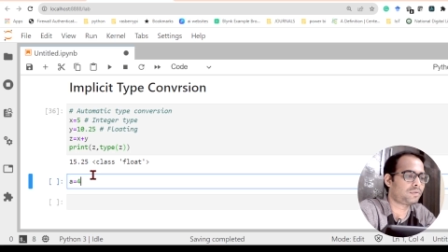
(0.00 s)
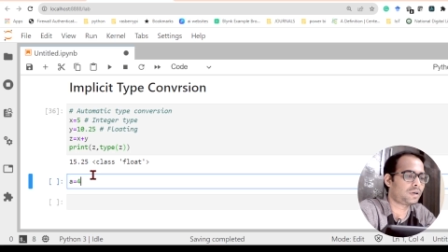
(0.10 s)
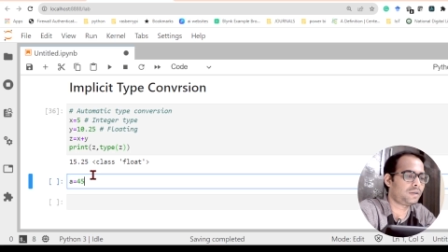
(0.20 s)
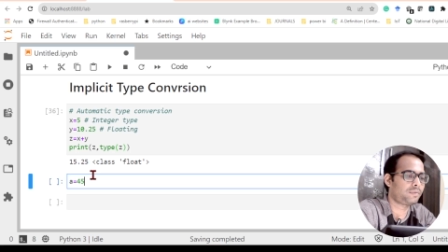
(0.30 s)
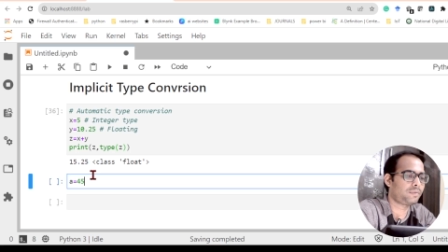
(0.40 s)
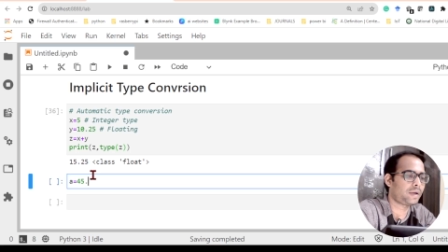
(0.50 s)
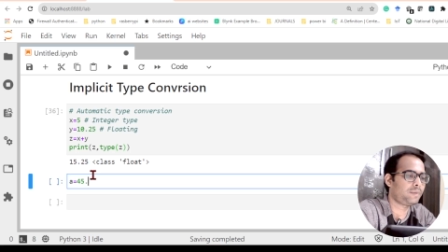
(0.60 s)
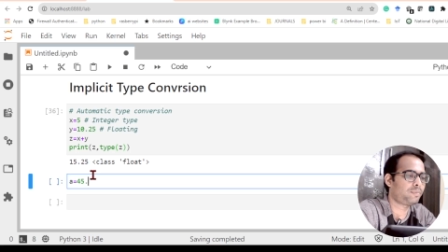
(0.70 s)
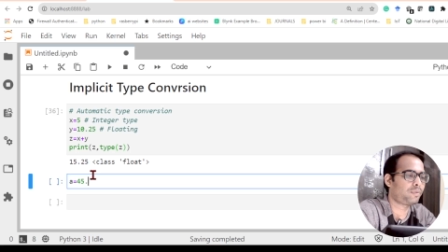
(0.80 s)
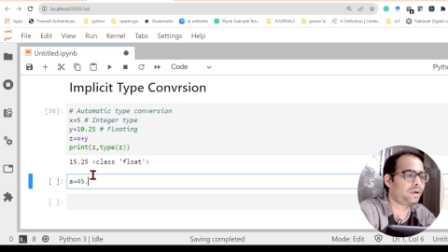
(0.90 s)

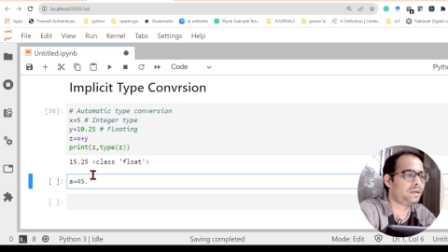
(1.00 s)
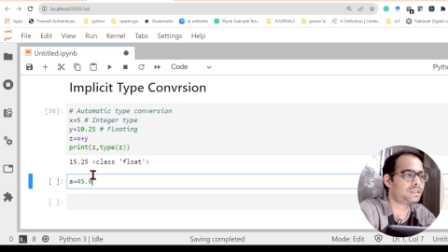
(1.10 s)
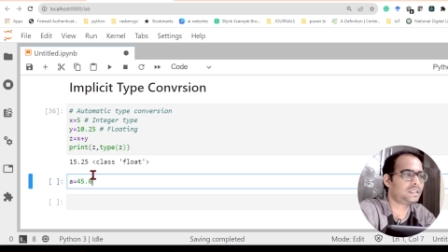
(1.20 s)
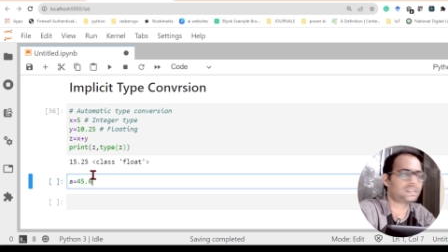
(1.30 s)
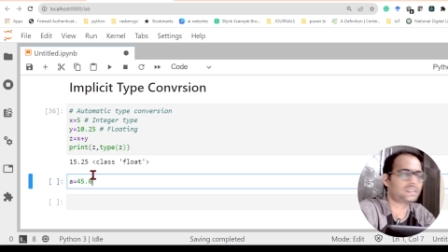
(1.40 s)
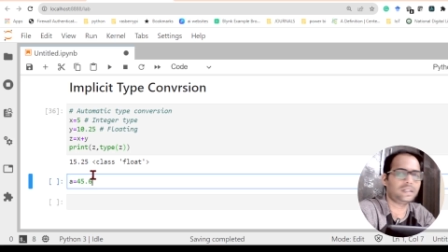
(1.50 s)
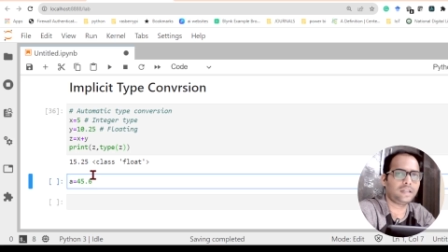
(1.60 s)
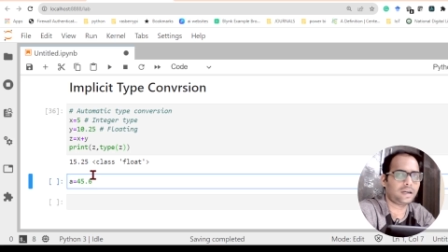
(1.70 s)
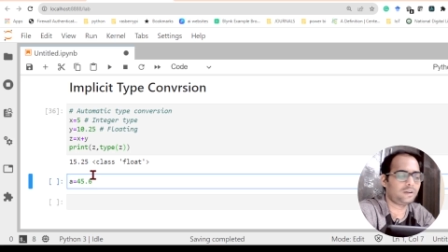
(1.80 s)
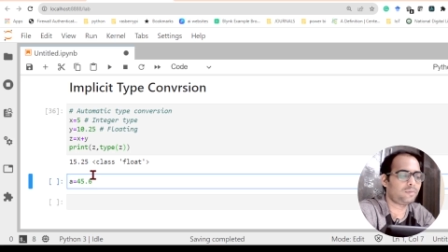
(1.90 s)
45.6, any
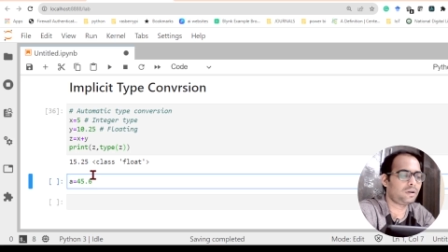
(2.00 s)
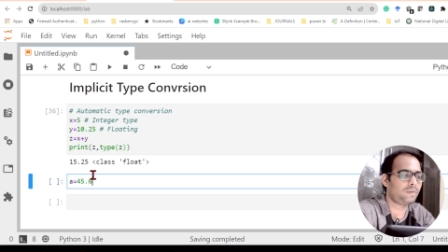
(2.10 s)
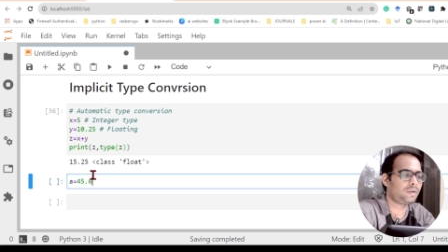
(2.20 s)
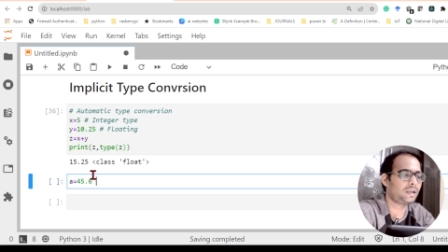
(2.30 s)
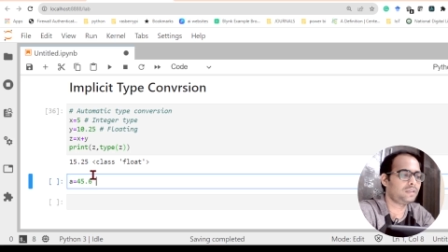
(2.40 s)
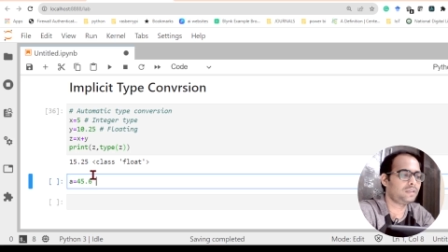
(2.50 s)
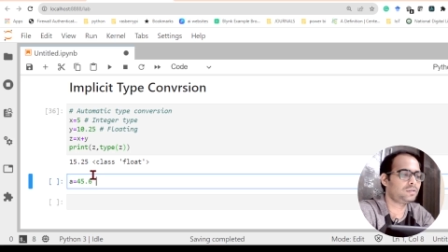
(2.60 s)
random value I am taking.